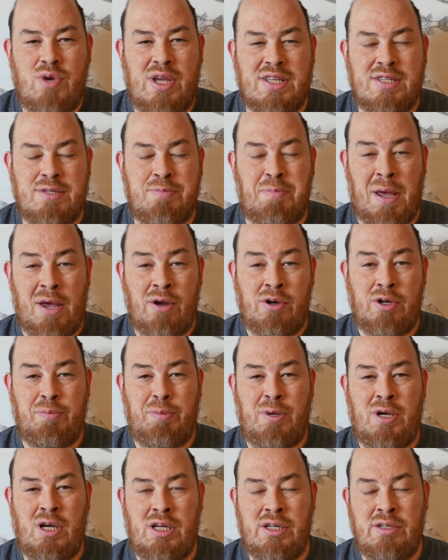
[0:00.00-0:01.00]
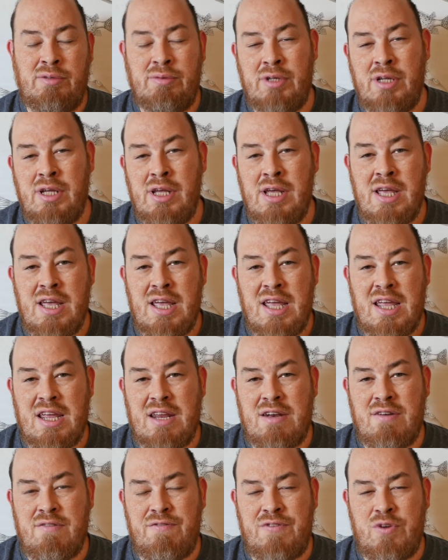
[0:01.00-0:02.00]
expound upon
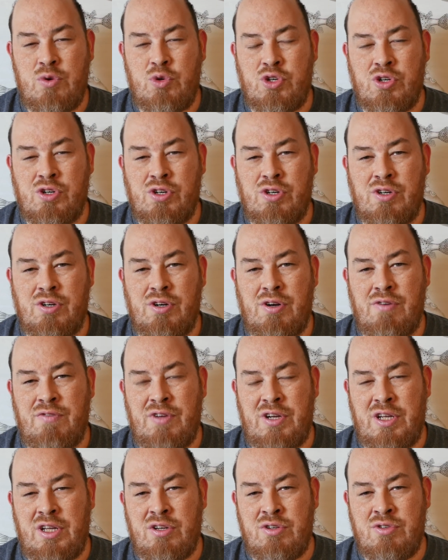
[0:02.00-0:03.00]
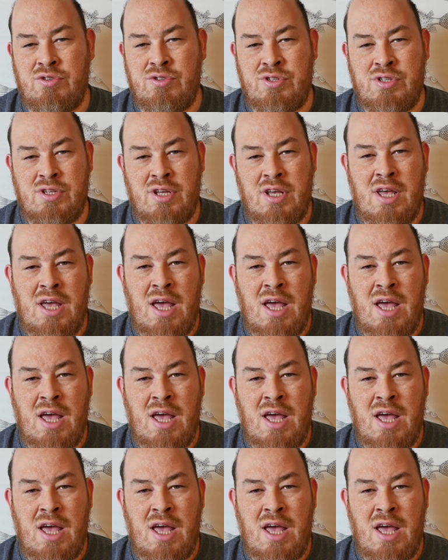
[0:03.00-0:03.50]
in future videos.